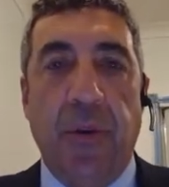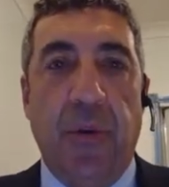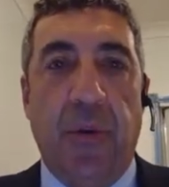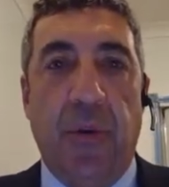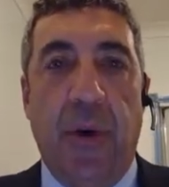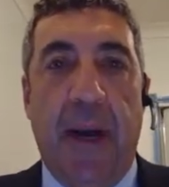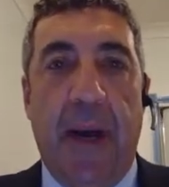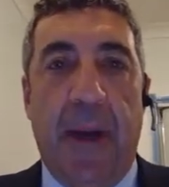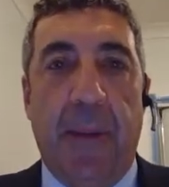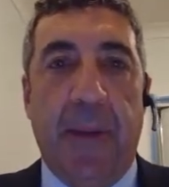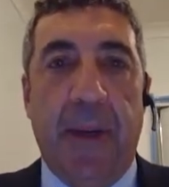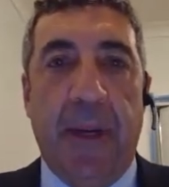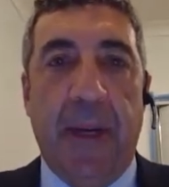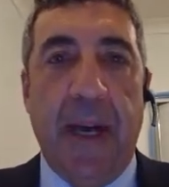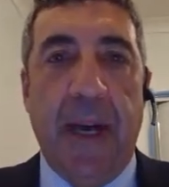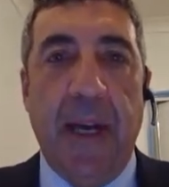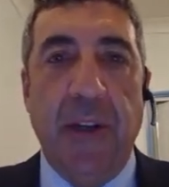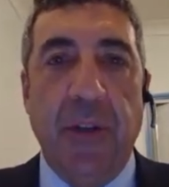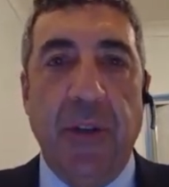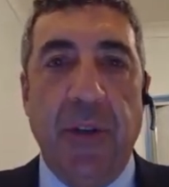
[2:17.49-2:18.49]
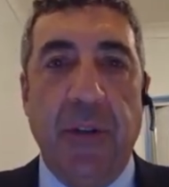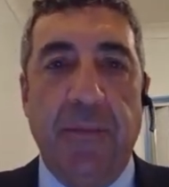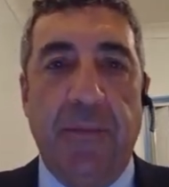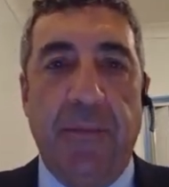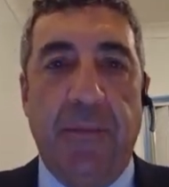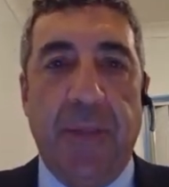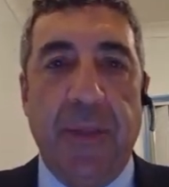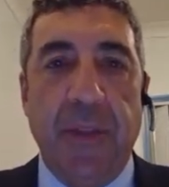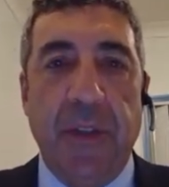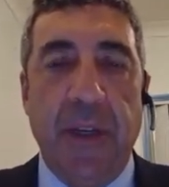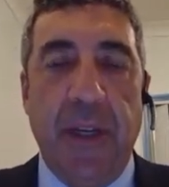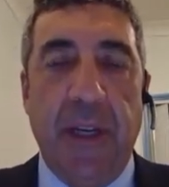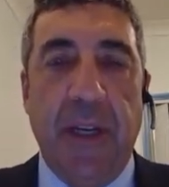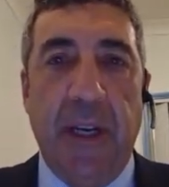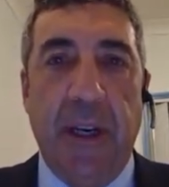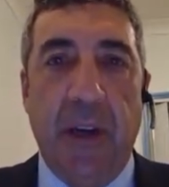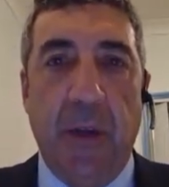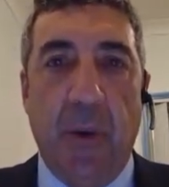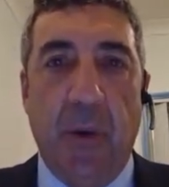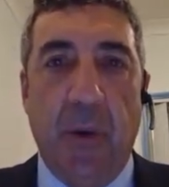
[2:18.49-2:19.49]
your application,
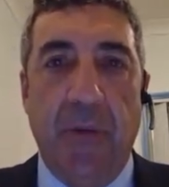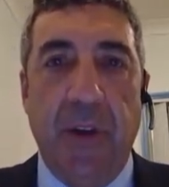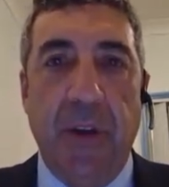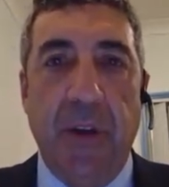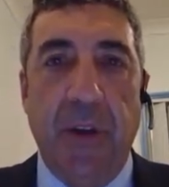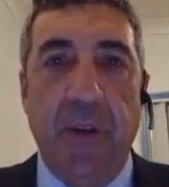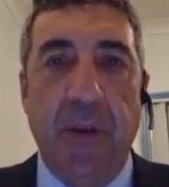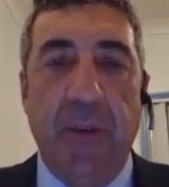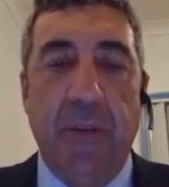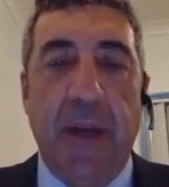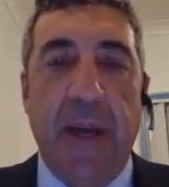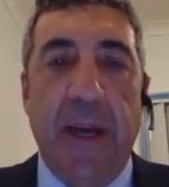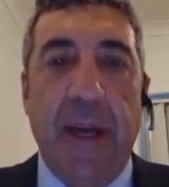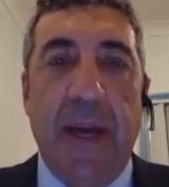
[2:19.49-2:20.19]
seeking a review,